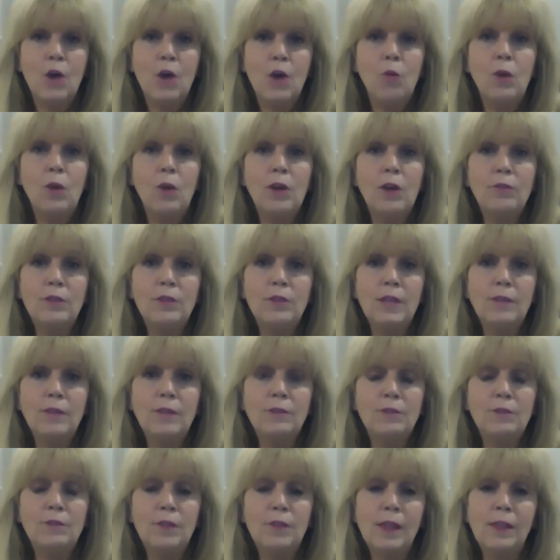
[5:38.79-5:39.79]
whatever
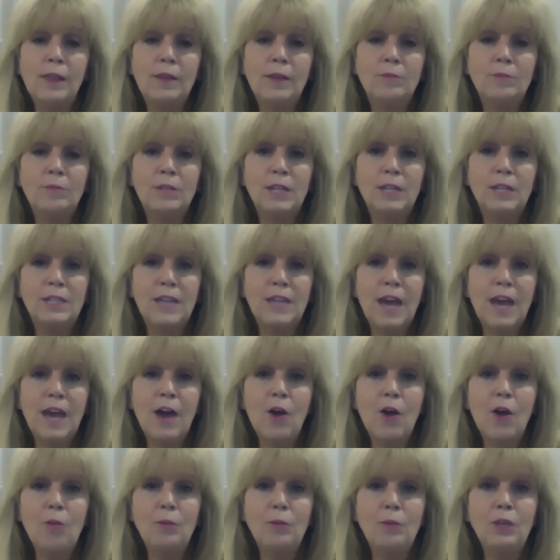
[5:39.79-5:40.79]
they've developed to
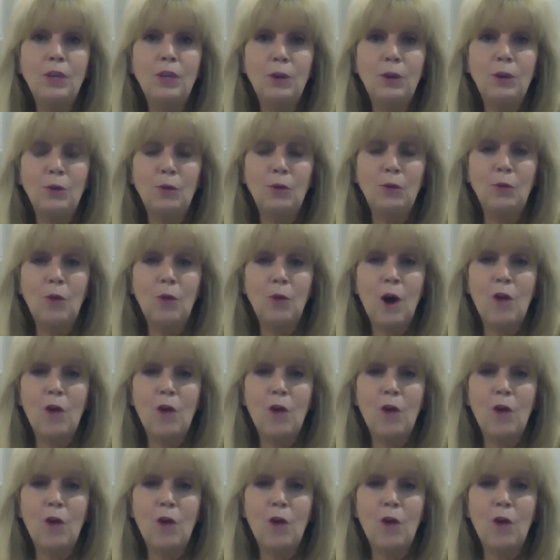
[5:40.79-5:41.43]
help you